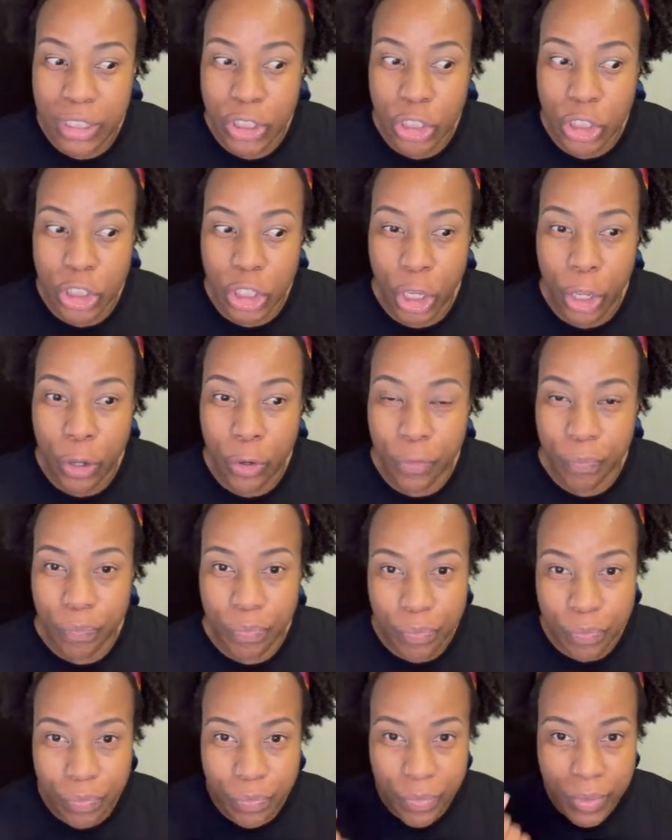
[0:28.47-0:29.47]
so
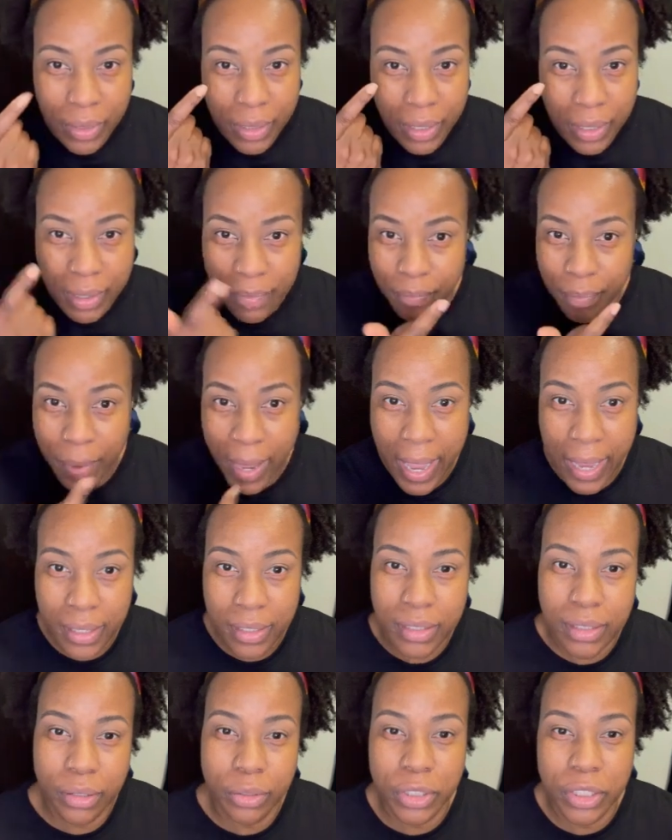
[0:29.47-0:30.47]

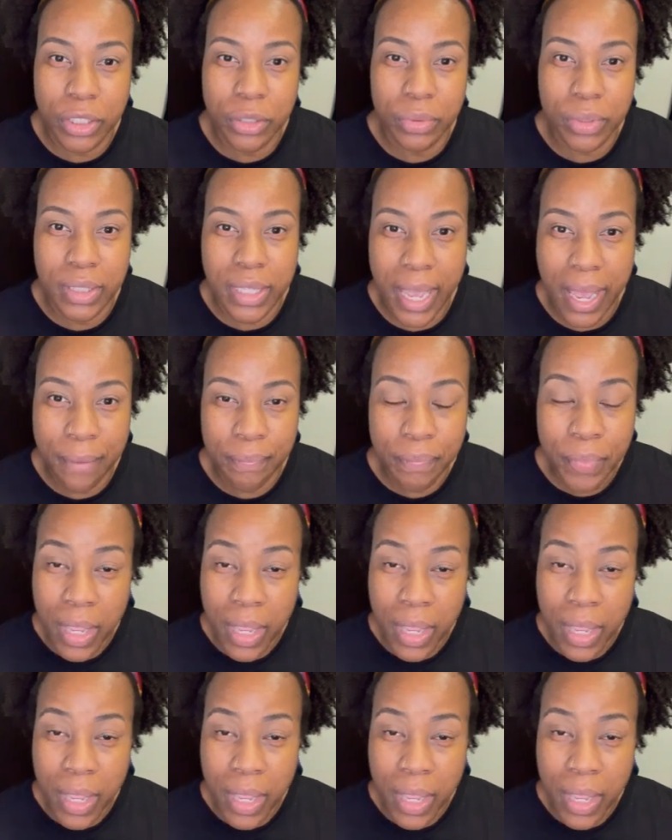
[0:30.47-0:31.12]
so excuse that.